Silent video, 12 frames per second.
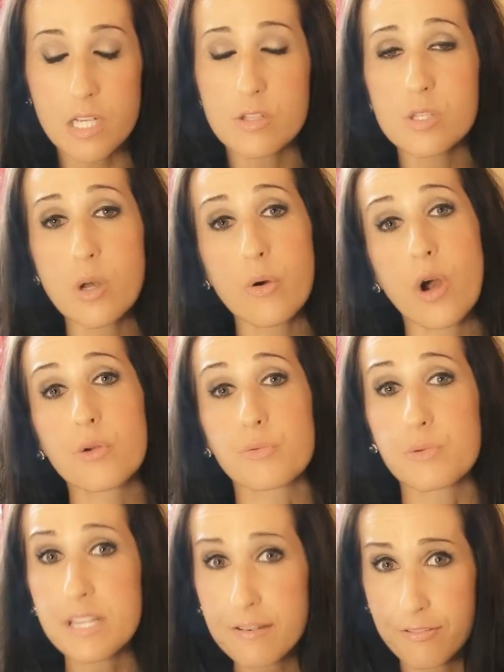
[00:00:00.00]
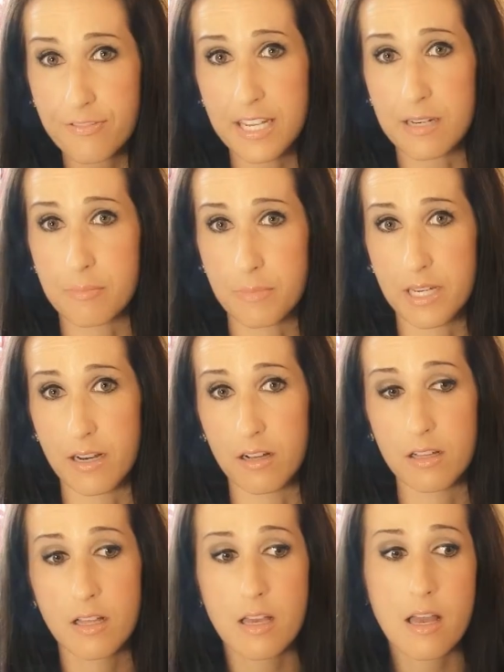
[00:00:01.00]
So a refeed
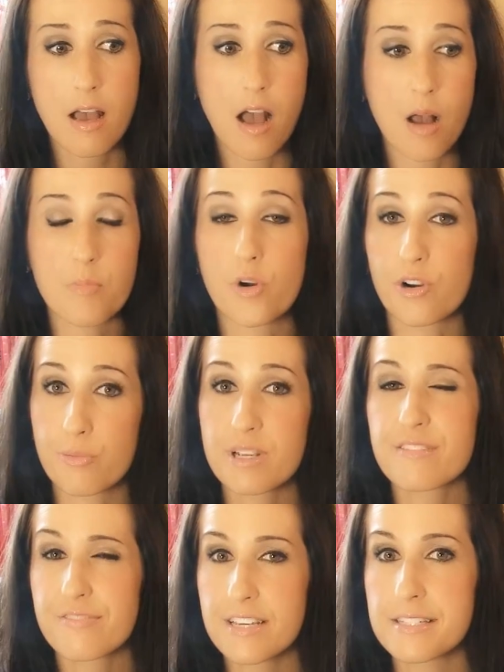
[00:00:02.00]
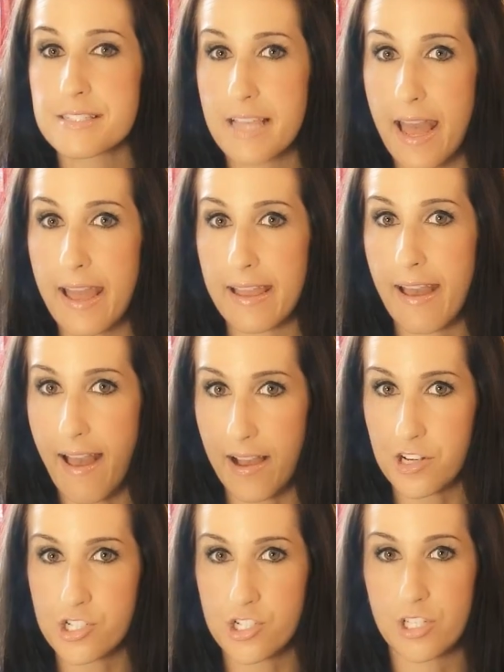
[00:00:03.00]
meal, or a refeed day
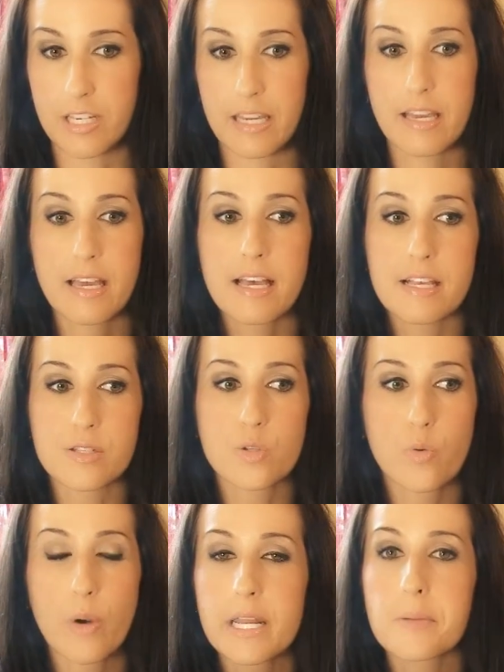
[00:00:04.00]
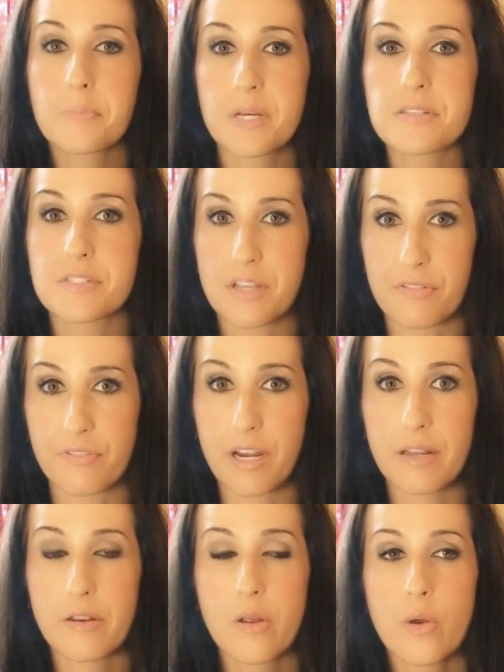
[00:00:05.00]
actually, is quite a bit
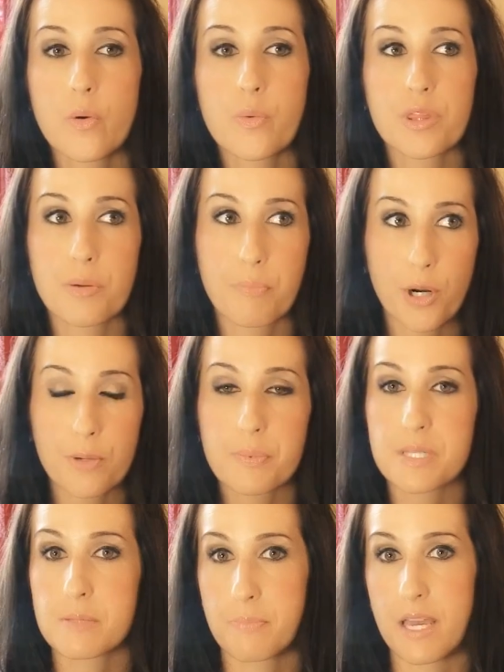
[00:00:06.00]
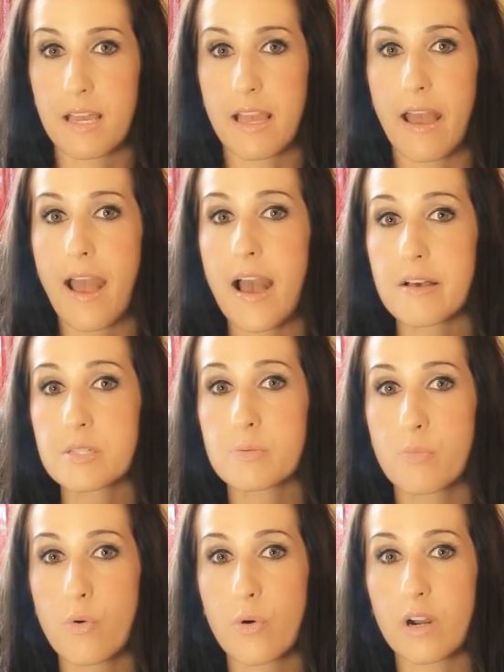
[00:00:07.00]
different, with the purpose being it has
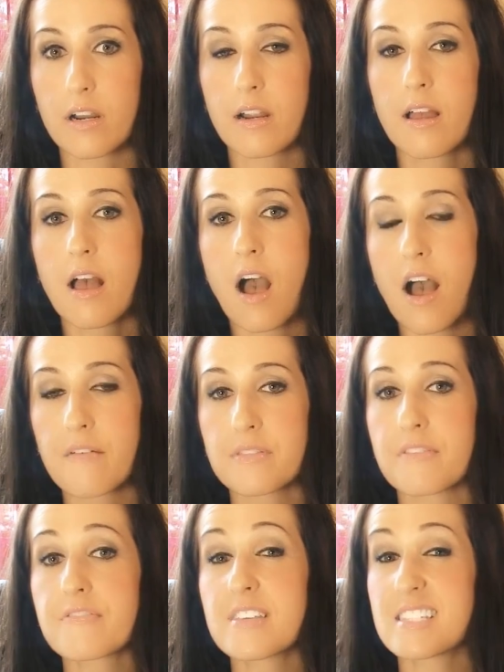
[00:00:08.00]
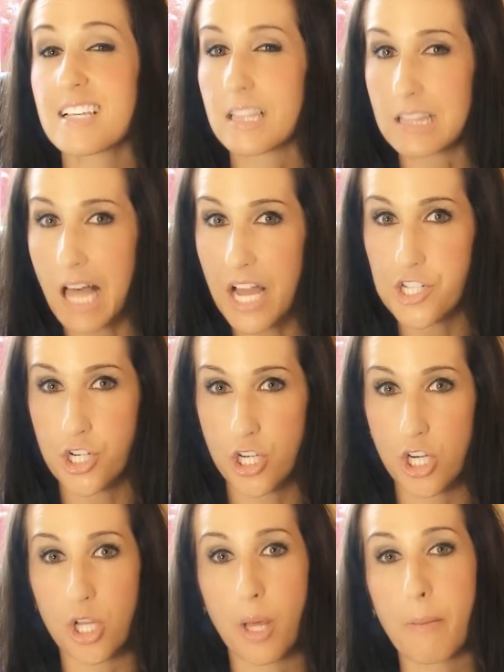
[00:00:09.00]
more of the
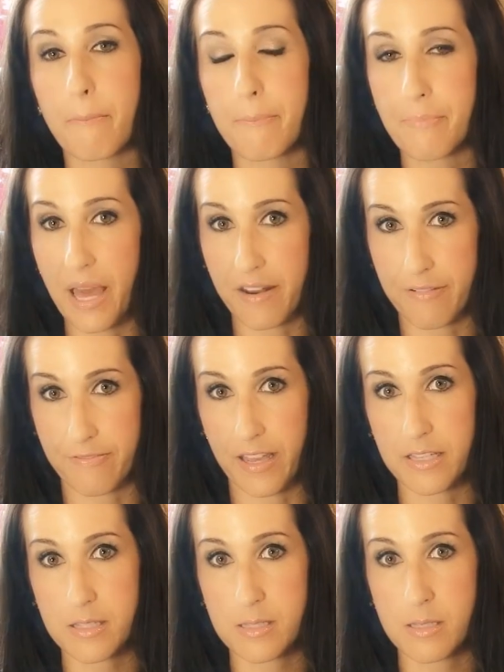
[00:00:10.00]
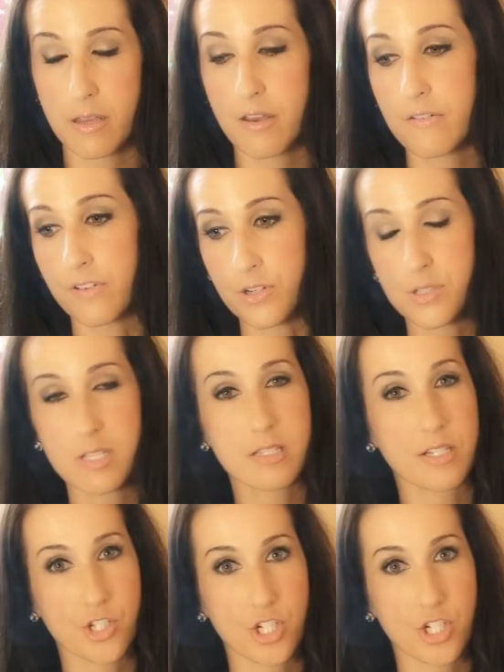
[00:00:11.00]
physiological benefits versus the